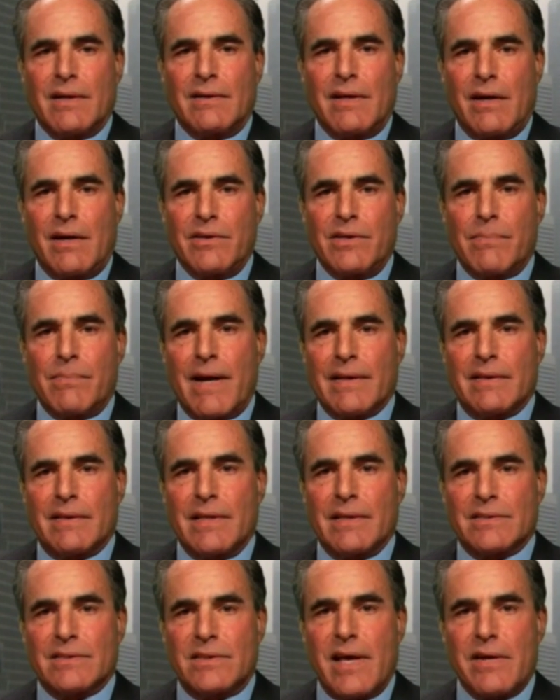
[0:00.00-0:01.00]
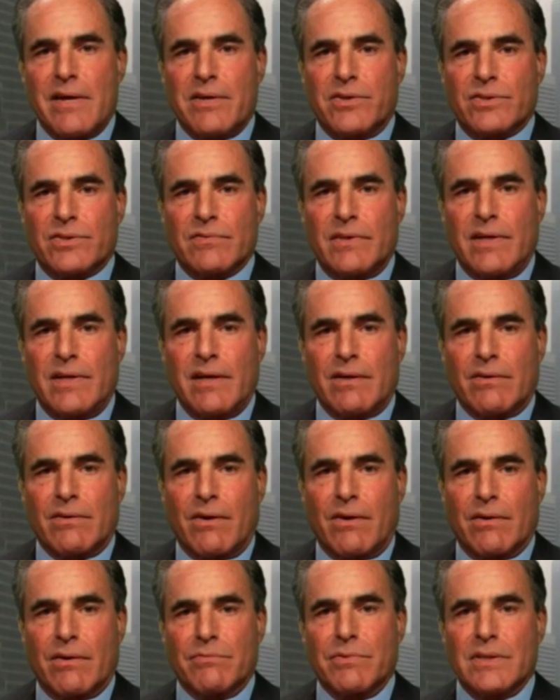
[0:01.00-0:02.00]
Now, you might think standards of care
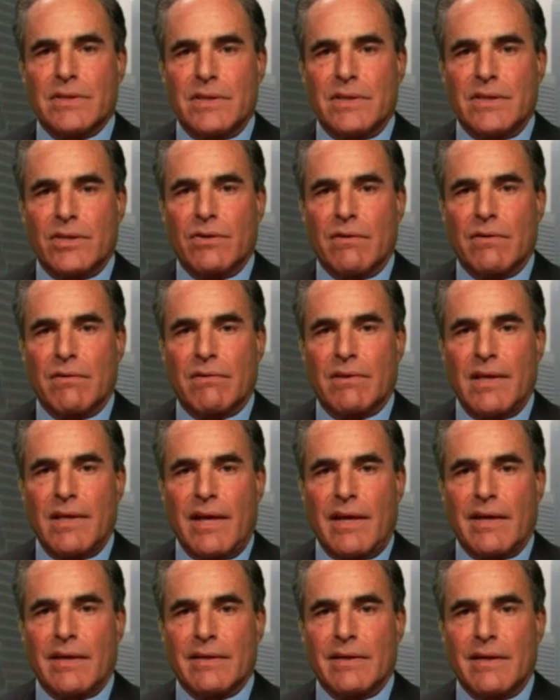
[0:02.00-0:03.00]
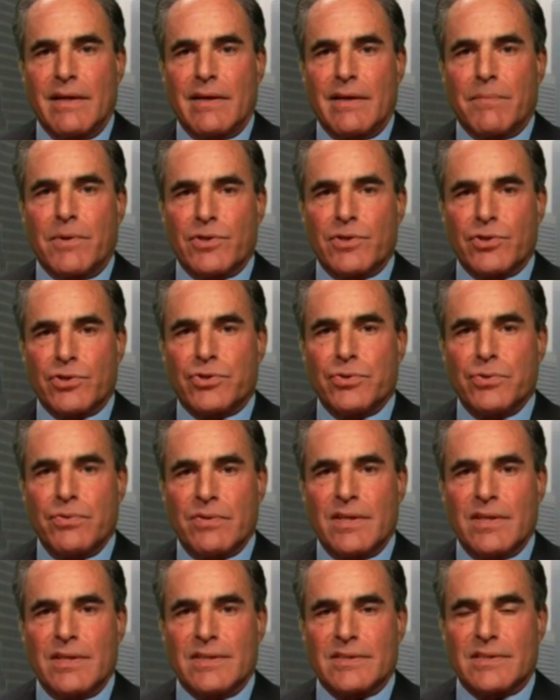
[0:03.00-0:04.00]
are really a good thing, but the
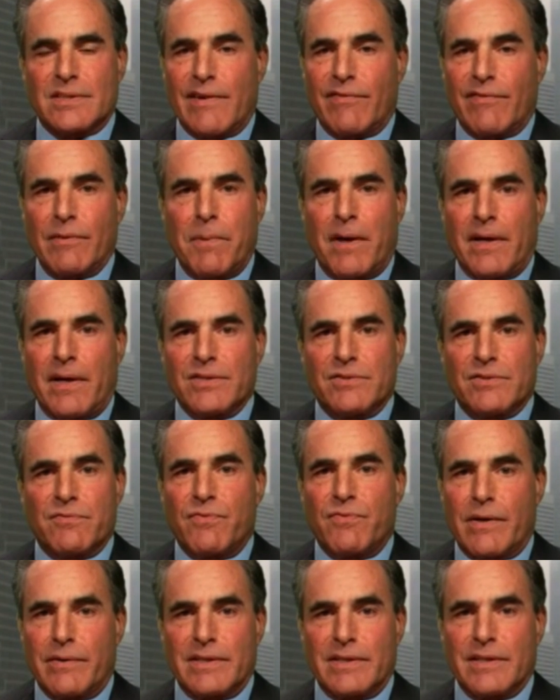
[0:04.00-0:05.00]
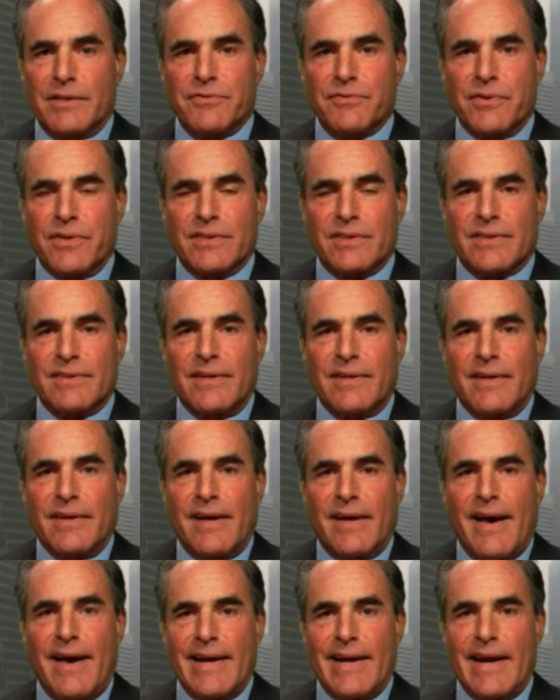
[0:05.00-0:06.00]
truth is everybody's very different,
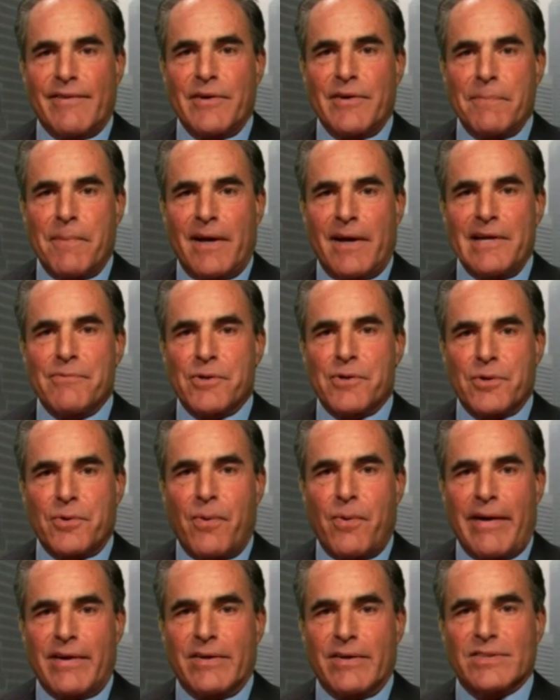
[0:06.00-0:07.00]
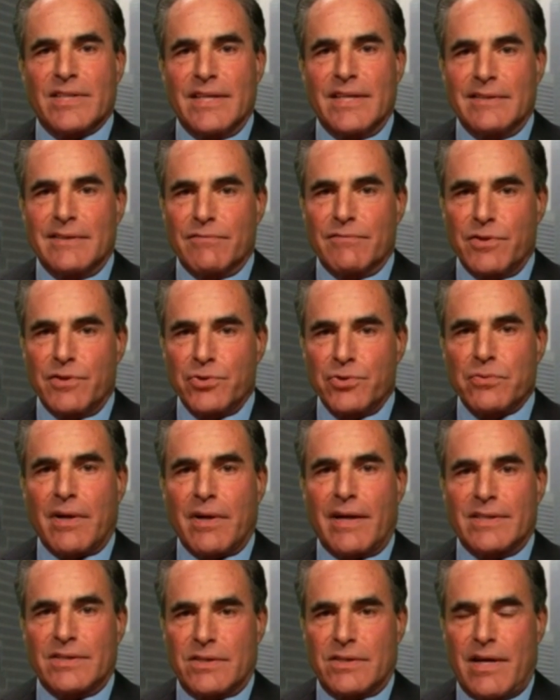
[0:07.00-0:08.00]
and everybody requires
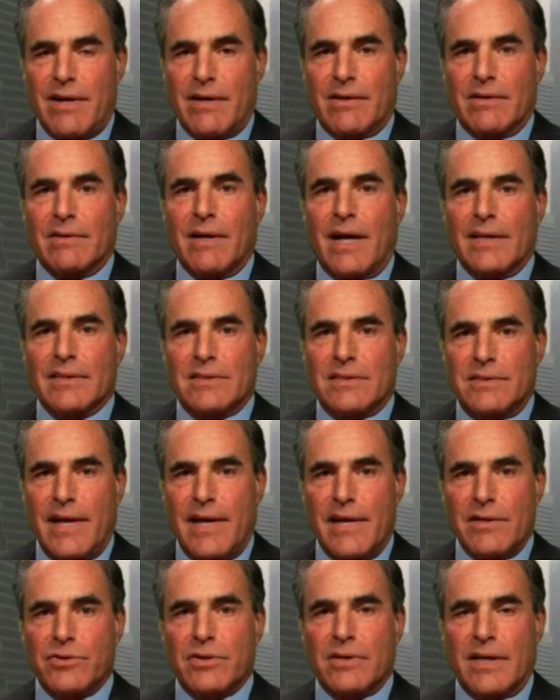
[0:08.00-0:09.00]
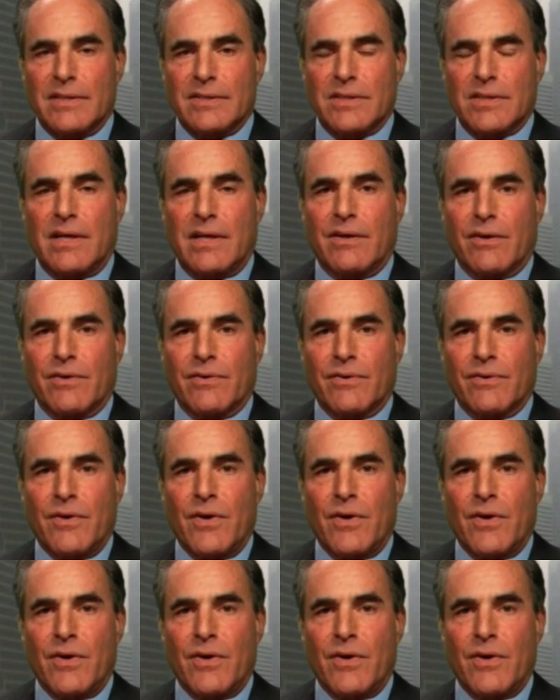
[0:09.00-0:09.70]
individualized care, not standardized care.